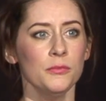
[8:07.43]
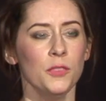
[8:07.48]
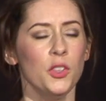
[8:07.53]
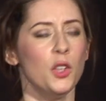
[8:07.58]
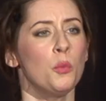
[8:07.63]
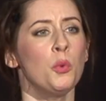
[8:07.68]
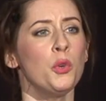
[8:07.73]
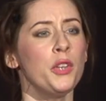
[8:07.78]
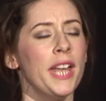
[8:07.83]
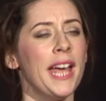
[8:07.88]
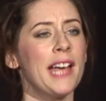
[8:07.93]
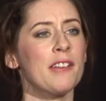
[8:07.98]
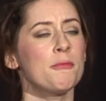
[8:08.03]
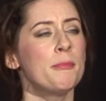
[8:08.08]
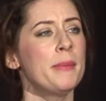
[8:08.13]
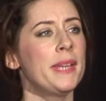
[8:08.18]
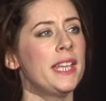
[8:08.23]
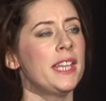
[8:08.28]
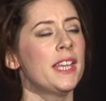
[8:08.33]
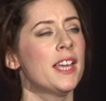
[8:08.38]
that wouldn't have
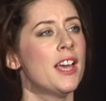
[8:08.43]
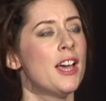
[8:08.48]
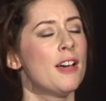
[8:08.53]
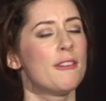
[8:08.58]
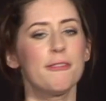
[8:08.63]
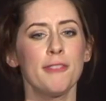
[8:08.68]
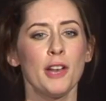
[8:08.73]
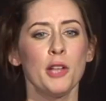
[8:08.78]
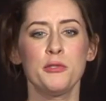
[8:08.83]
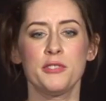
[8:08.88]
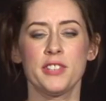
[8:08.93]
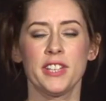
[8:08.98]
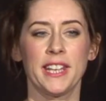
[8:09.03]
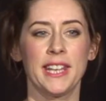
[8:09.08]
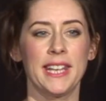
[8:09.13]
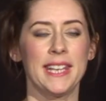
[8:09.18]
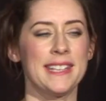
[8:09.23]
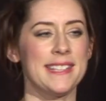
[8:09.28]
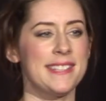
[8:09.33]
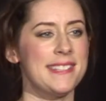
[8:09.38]
me floating
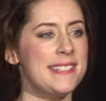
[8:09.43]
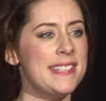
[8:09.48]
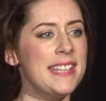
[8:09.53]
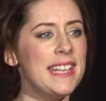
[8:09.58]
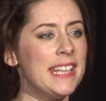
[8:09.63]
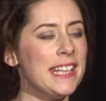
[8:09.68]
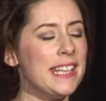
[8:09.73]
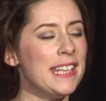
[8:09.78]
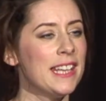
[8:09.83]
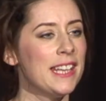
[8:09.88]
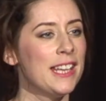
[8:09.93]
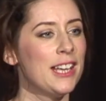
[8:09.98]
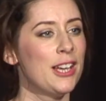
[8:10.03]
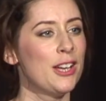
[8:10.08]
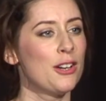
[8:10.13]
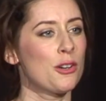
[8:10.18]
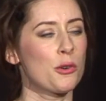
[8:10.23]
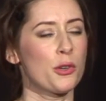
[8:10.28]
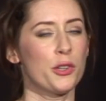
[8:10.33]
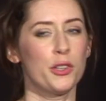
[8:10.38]
in a sea
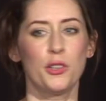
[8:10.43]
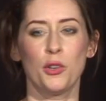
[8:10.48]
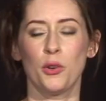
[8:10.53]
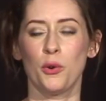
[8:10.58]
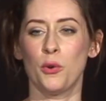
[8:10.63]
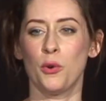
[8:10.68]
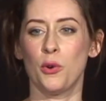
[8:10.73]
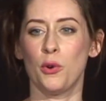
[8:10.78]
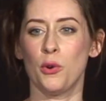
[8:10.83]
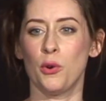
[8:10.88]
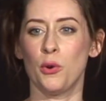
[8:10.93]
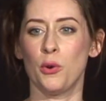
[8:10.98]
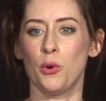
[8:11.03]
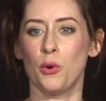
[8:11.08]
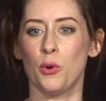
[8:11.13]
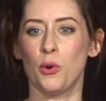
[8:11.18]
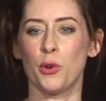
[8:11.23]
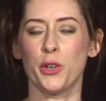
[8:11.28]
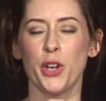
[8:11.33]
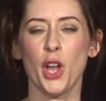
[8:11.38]
or an
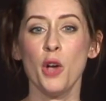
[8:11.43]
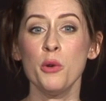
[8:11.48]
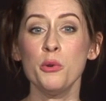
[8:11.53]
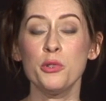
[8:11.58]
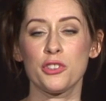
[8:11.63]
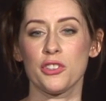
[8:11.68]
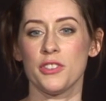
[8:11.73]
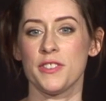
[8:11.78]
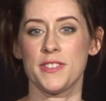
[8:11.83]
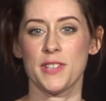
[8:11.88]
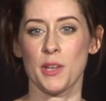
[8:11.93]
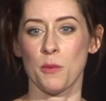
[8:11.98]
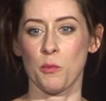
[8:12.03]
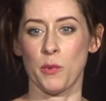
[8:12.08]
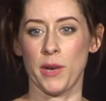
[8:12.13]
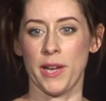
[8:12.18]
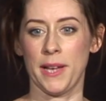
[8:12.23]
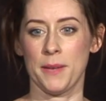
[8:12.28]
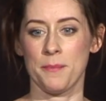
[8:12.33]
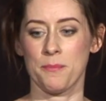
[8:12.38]
ocean
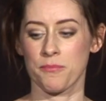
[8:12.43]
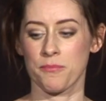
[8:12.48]
somewhere,